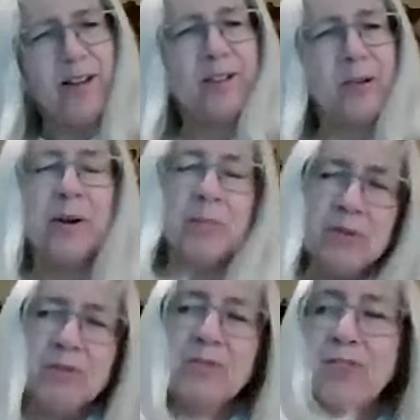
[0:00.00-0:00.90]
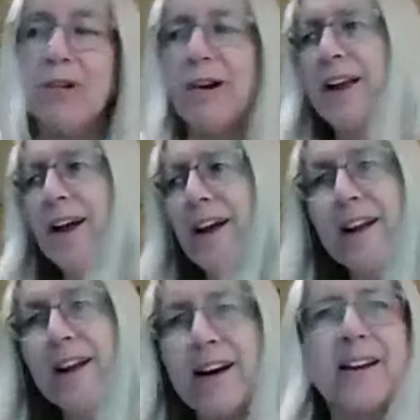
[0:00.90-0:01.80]
So when I moved to
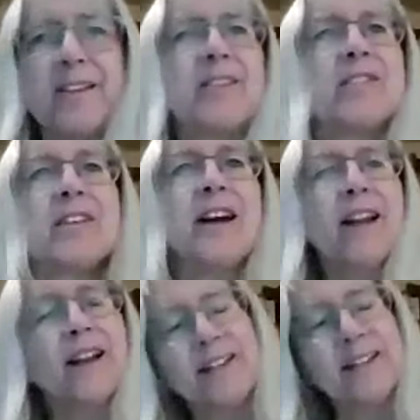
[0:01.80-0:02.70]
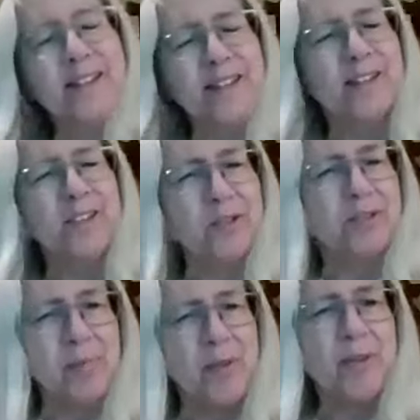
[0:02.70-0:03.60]
Florida, I decided I needed to do
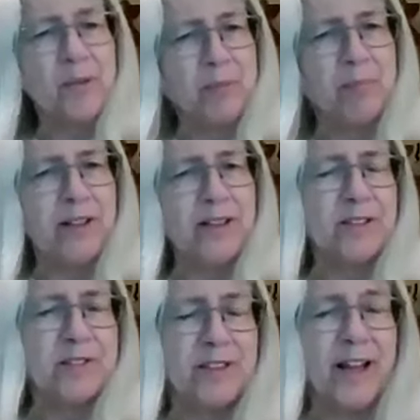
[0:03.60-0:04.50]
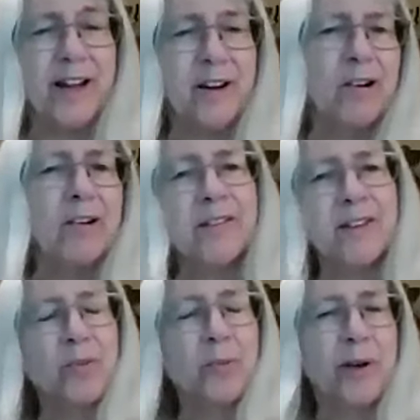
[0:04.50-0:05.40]
something that would be a little steadier, and
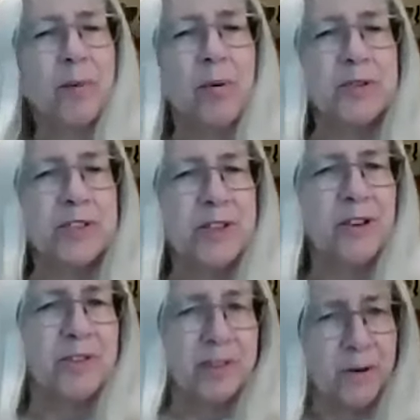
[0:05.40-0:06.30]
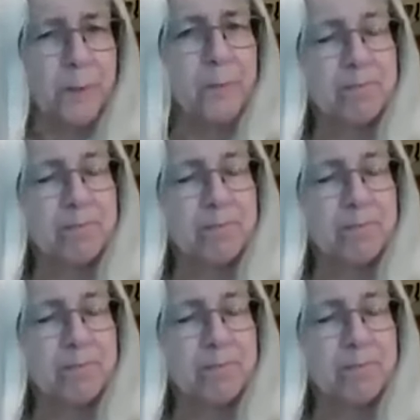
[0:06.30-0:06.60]
that's when I approached the Art Center.